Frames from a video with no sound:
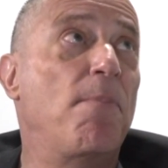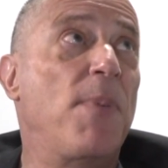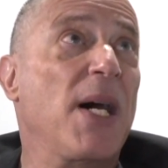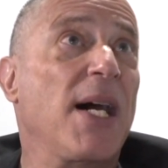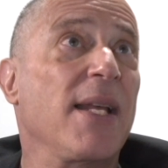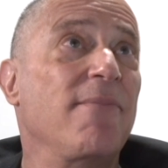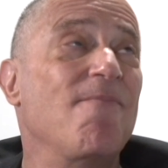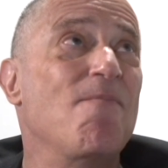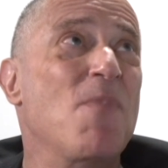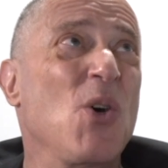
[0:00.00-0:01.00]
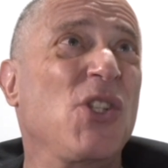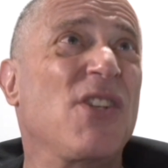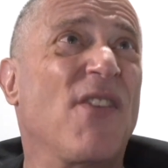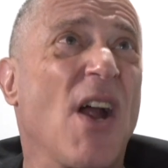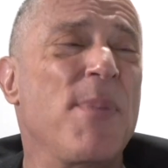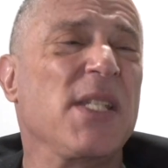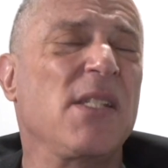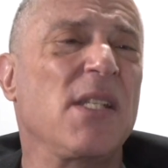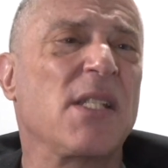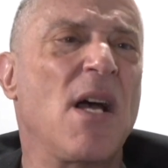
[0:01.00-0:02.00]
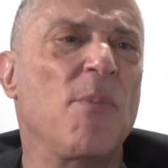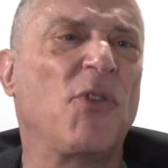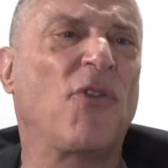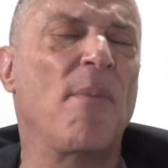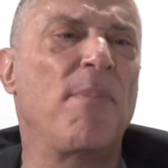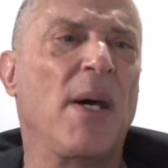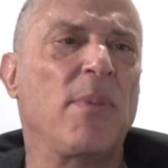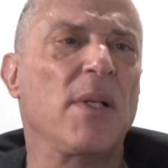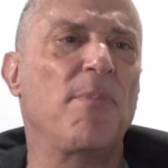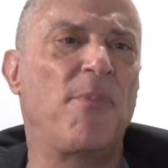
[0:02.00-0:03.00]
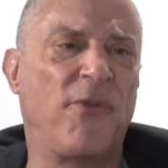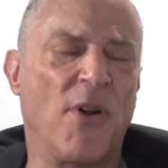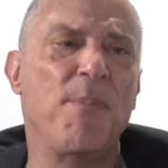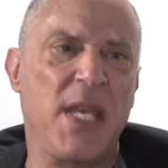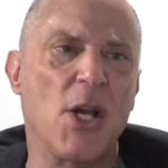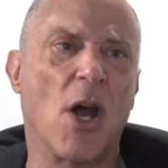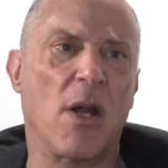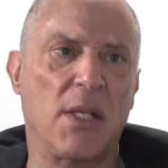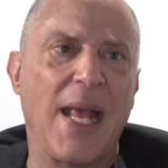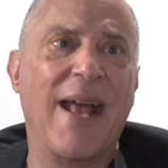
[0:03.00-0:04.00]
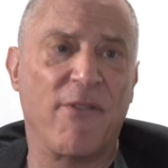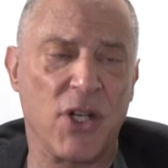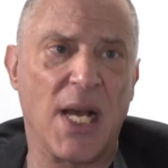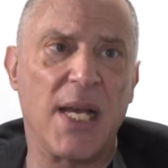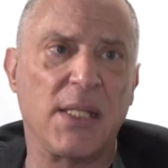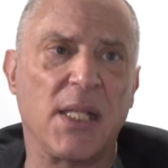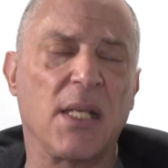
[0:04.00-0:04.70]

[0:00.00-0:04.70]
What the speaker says: But most of our business comes from PR and advertising,